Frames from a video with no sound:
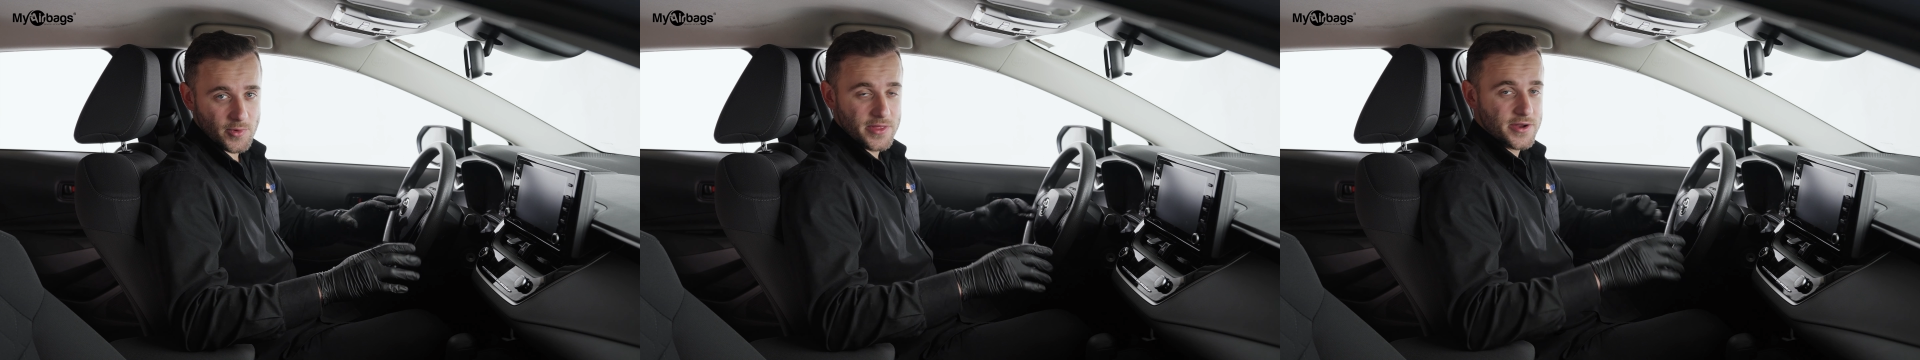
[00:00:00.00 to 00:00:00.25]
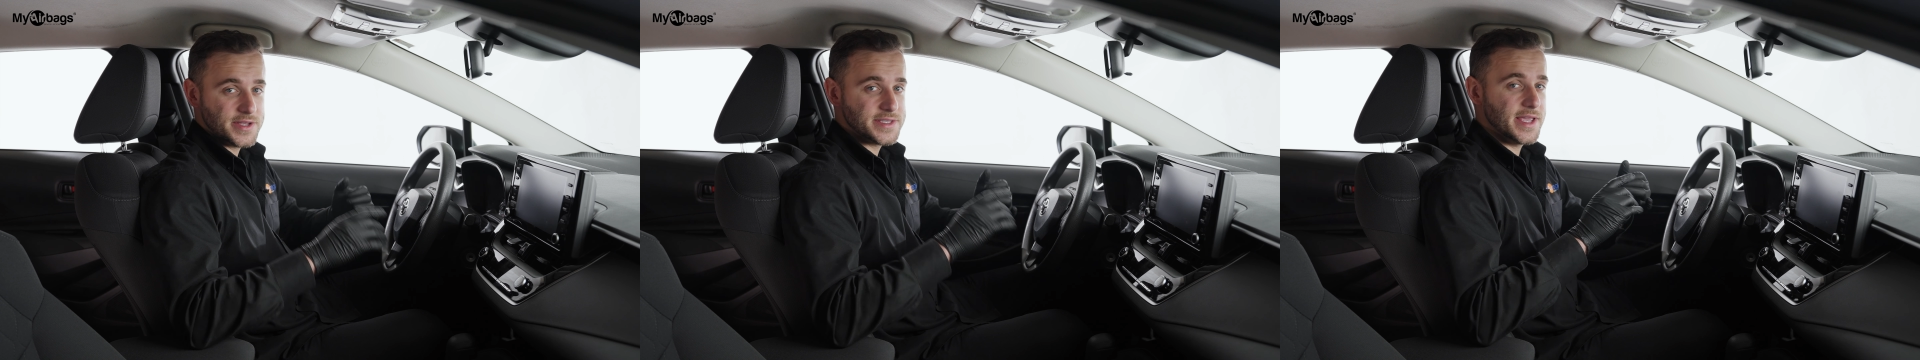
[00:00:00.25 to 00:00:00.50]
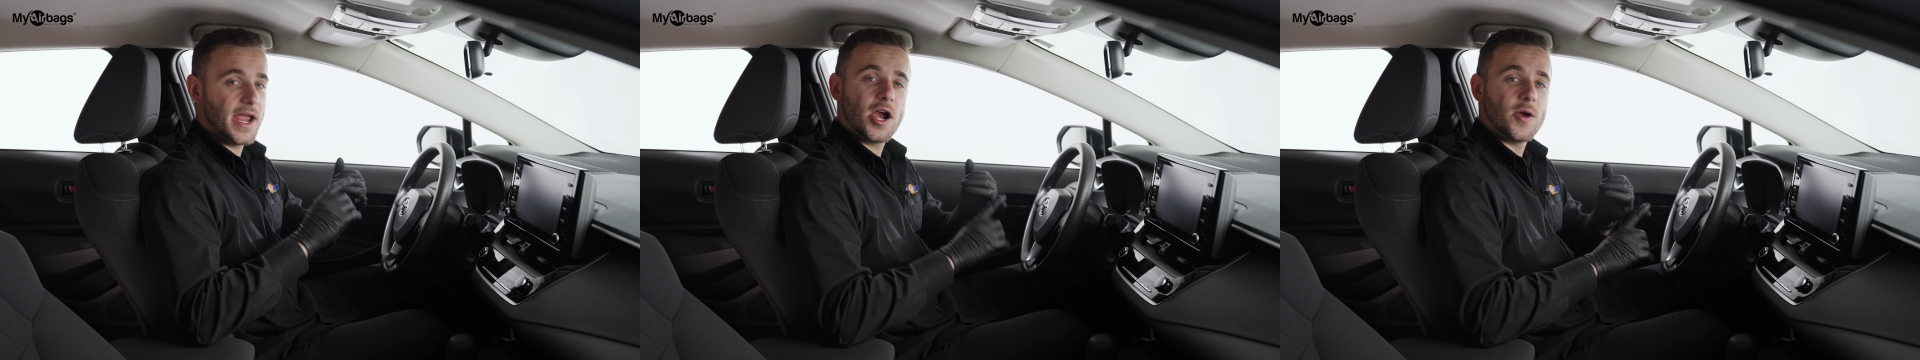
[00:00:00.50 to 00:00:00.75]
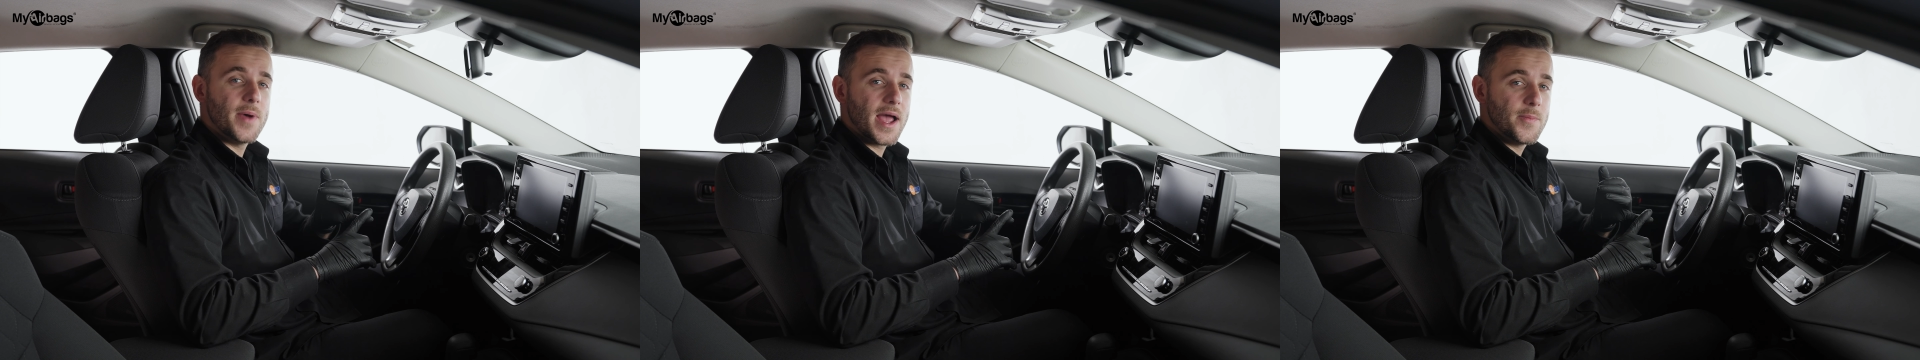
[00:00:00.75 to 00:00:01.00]
whether it's the
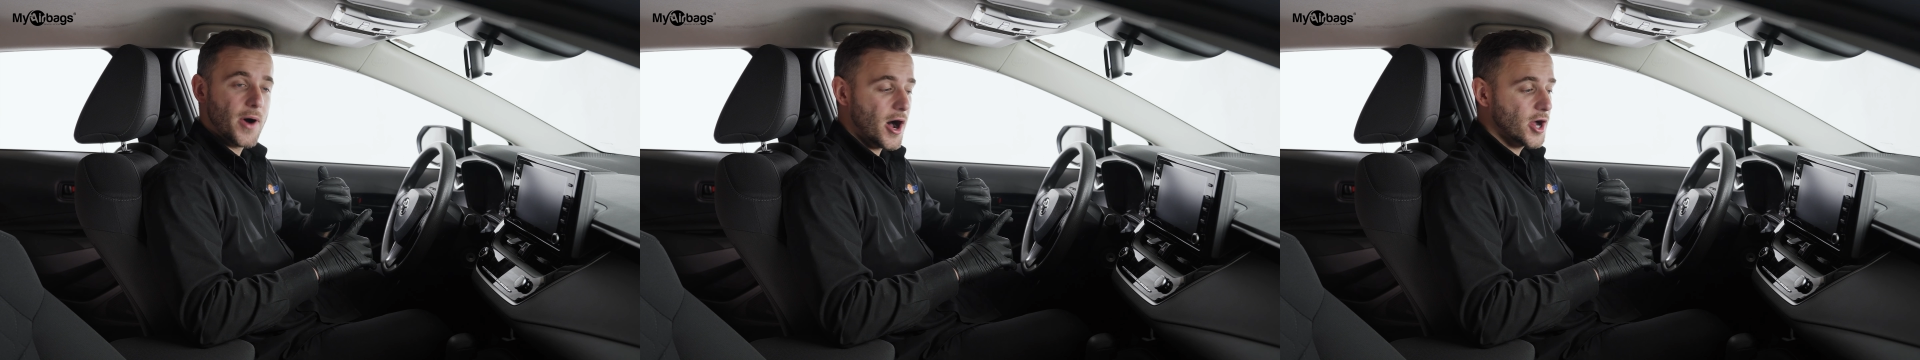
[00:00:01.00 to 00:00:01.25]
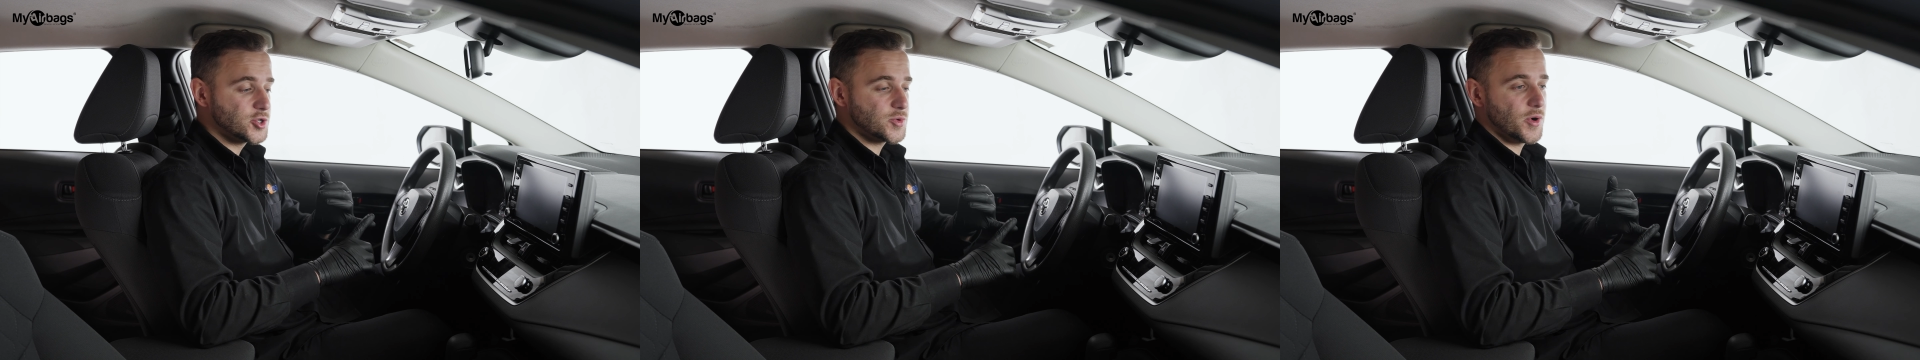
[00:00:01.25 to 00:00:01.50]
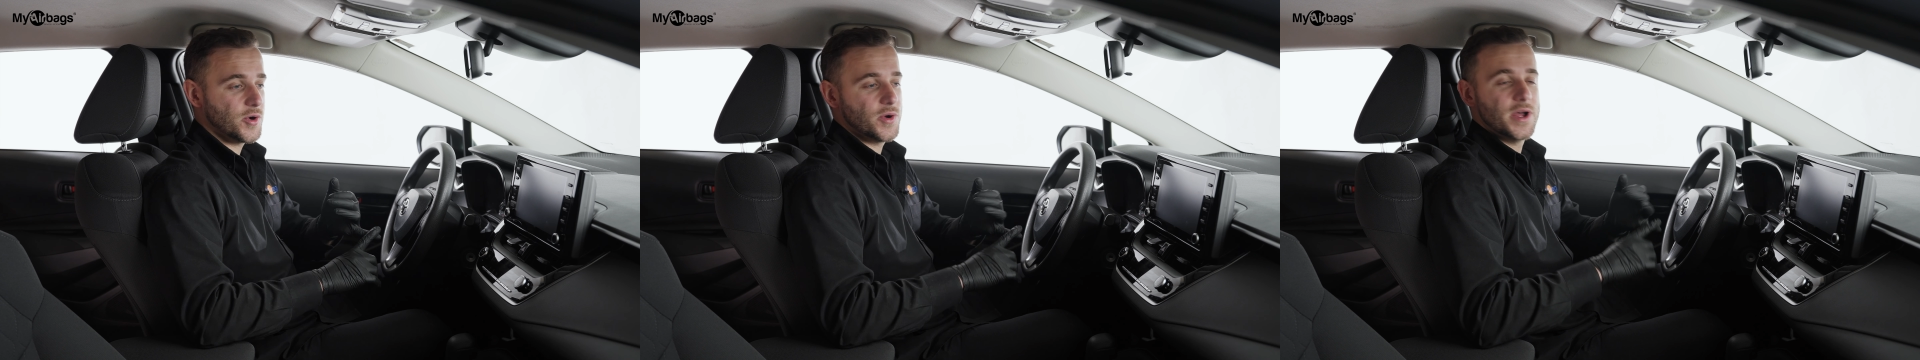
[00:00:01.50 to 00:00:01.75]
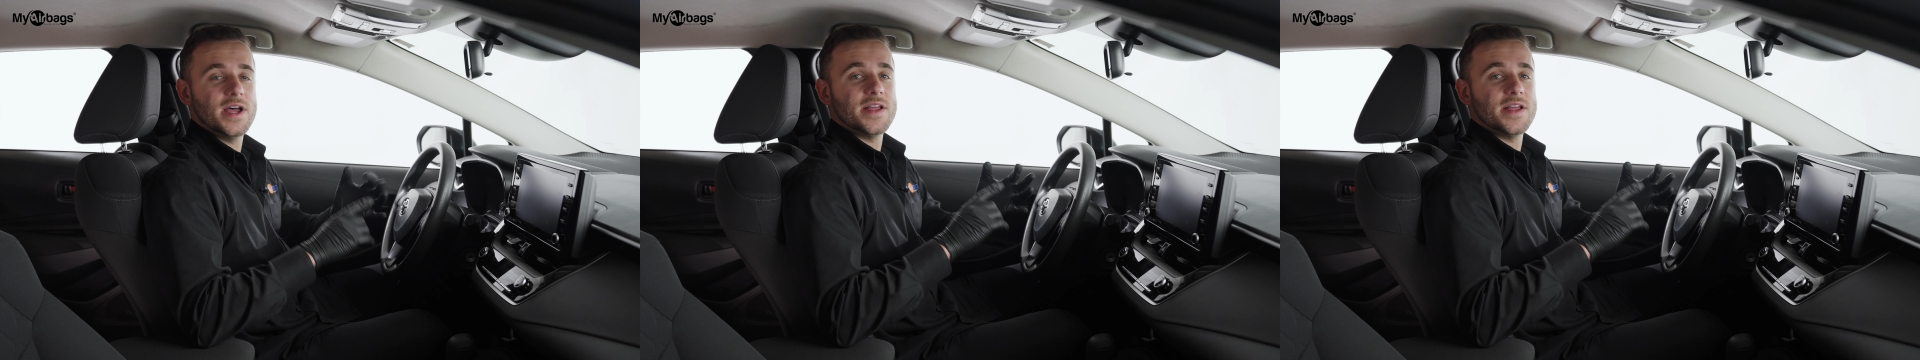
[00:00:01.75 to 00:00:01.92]
airbag module,